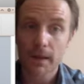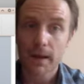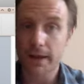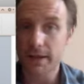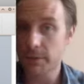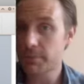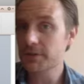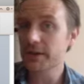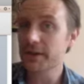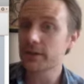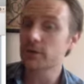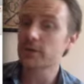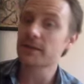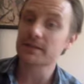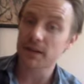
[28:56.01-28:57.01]
And in
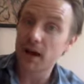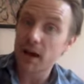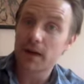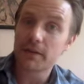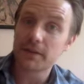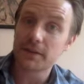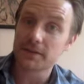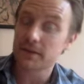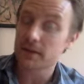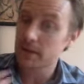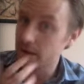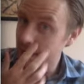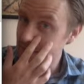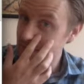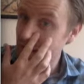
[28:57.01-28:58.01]
particular, this
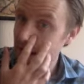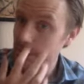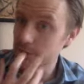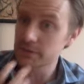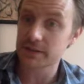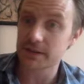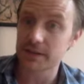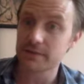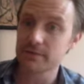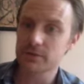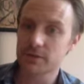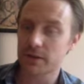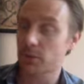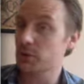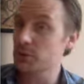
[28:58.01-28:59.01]
allows it
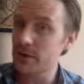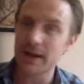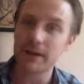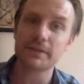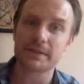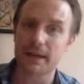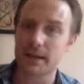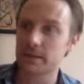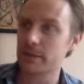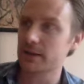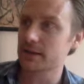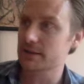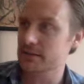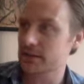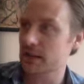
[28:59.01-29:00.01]
so that when you have these
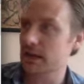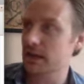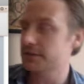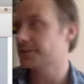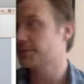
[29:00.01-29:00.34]
animated slides, you can